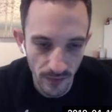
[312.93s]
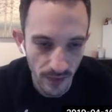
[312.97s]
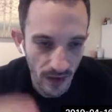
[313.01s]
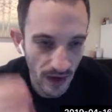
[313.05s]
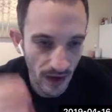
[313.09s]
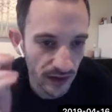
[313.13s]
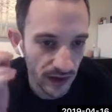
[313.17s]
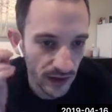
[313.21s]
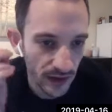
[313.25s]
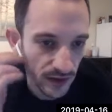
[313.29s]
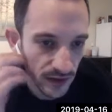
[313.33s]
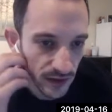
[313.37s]

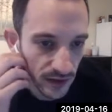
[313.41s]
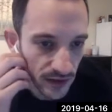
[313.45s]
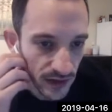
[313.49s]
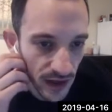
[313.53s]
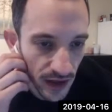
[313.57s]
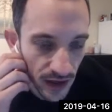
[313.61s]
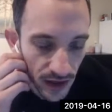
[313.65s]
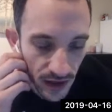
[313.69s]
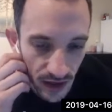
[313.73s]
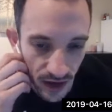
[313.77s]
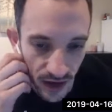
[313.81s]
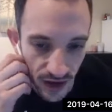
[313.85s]
I can
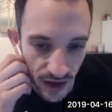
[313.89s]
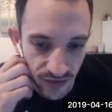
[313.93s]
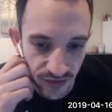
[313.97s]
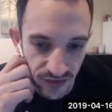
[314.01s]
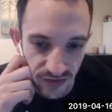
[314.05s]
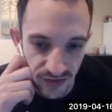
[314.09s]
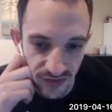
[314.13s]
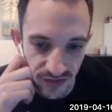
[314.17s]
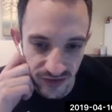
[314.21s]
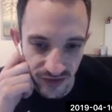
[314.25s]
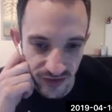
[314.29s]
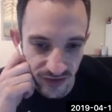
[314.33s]
kick it off
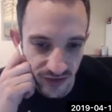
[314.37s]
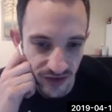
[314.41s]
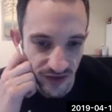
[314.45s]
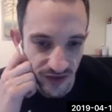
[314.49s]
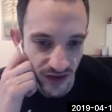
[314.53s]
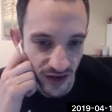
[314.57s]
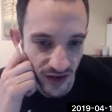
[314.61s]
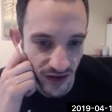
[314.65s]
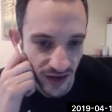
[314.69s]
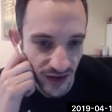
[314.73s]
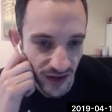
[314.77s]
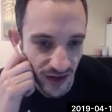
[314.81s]
since
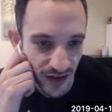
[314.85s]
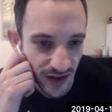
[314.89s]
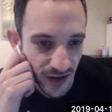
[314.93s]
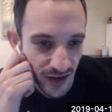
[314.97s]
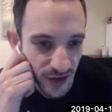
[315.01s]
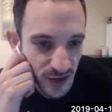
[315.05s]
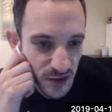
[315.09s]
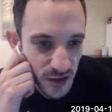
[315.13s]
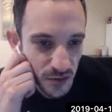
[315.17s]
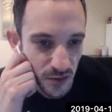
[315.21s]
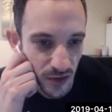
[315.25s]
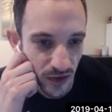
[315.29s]
you
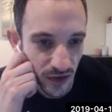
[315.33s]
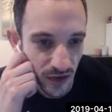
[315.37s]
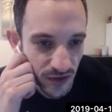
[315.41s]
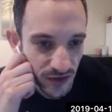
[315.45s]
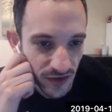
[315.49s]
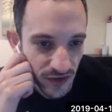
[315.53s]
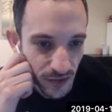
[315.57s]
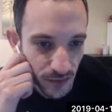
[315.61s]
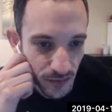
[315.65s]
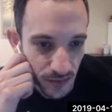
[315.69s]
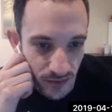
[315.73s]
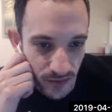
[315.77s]
sparked
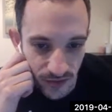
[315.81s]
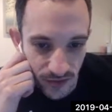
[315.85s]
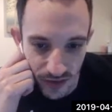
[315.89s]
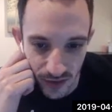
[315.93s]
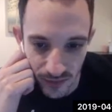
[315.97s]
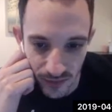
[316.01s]
some